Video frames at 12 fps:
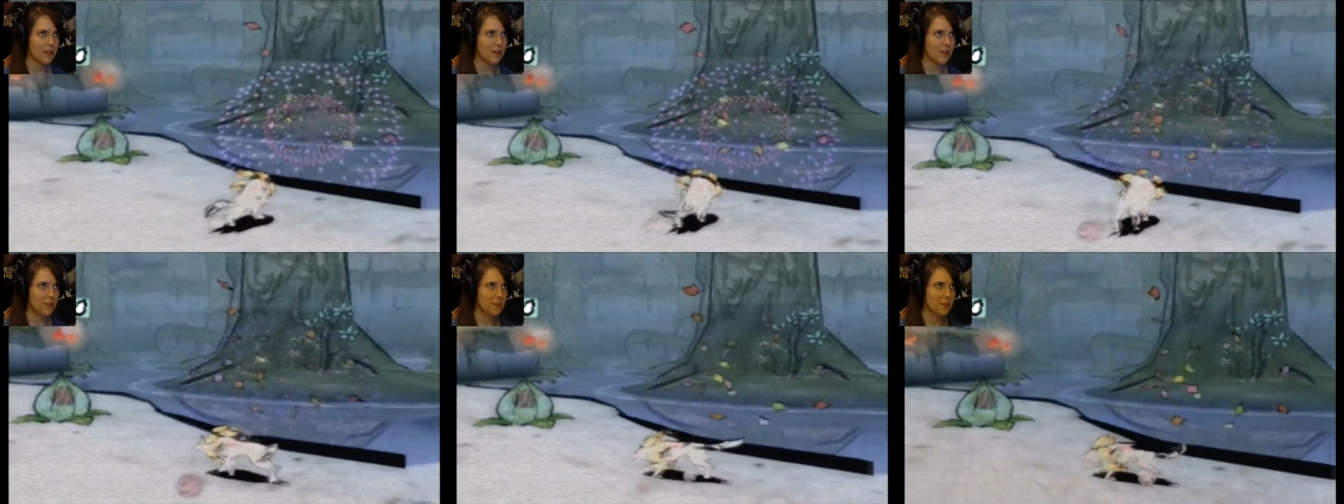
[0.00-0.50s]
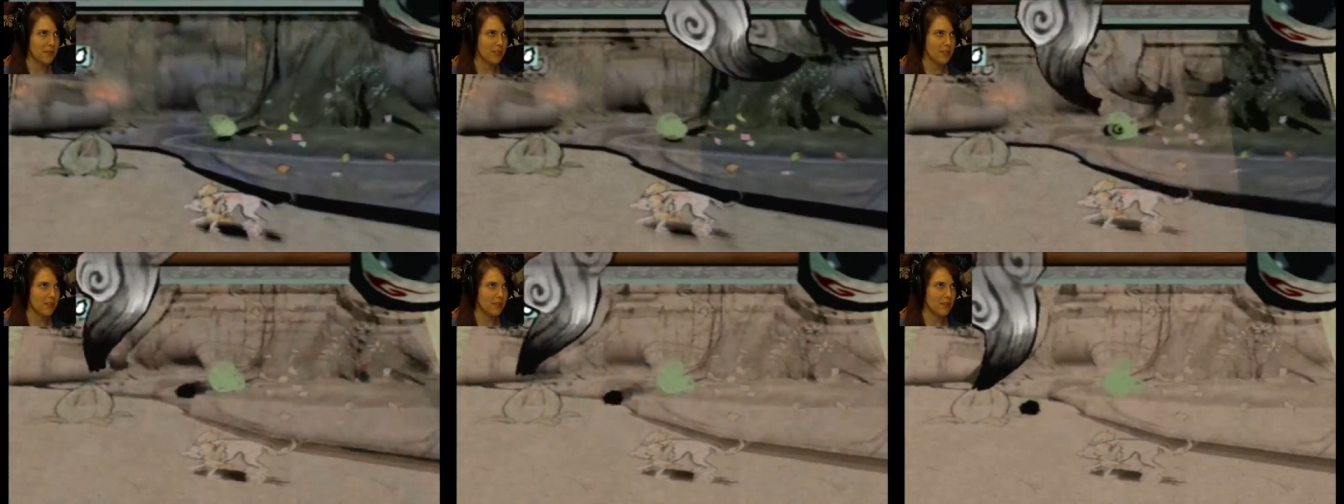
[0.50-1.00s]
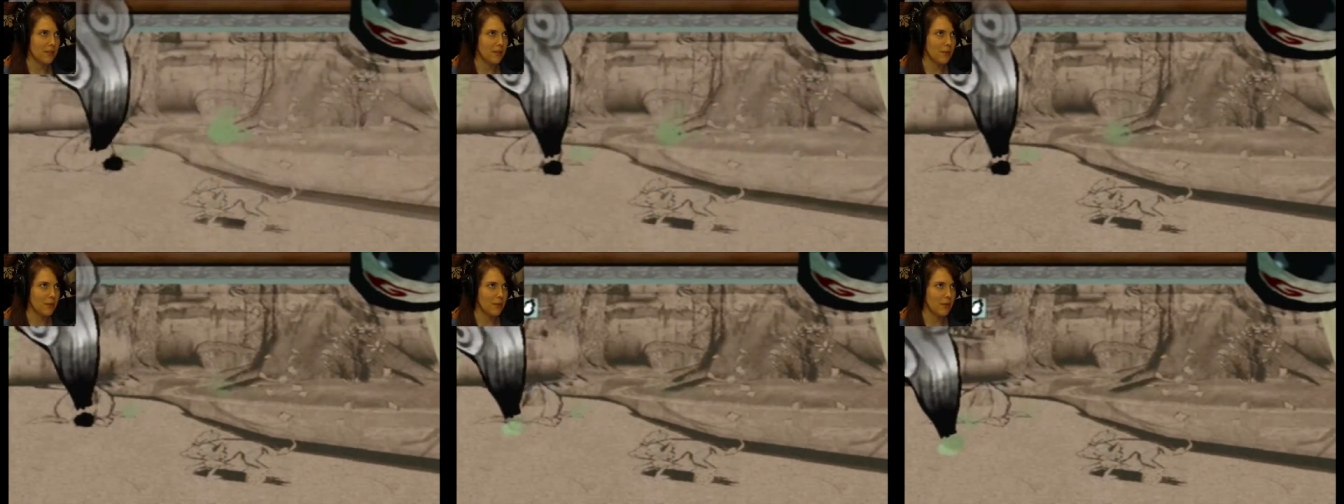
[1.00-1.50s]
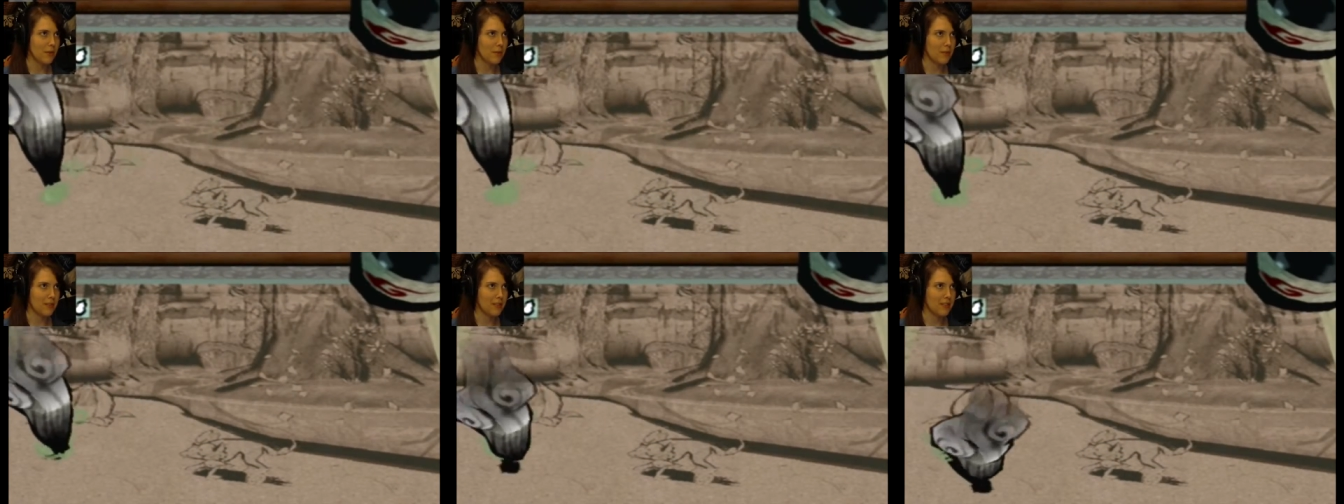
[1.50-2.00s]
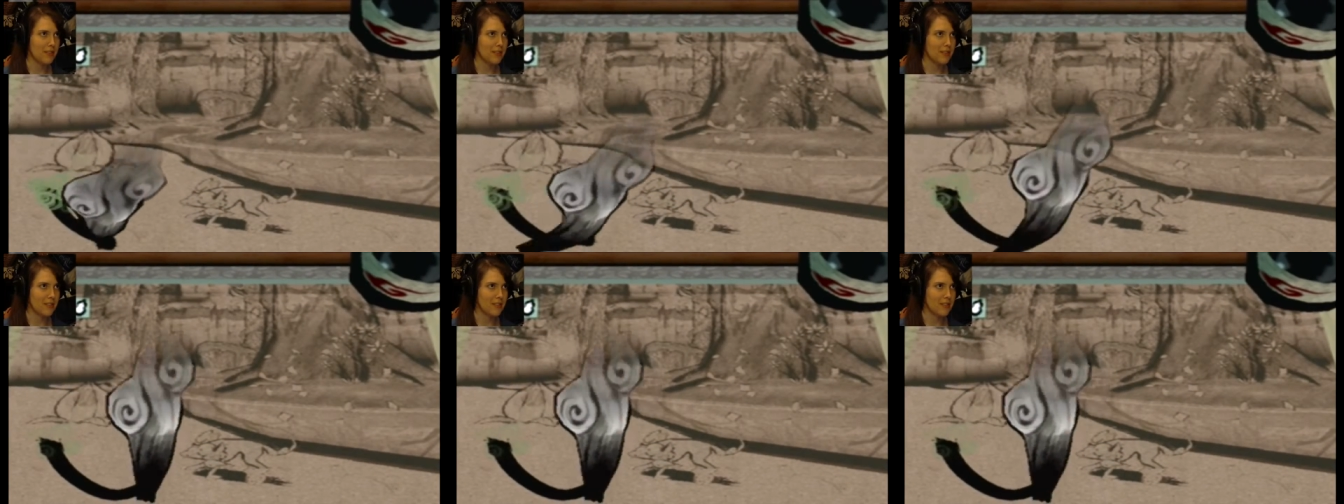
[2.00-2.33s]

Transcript: Oh, that was pretty, but I want to bomb this.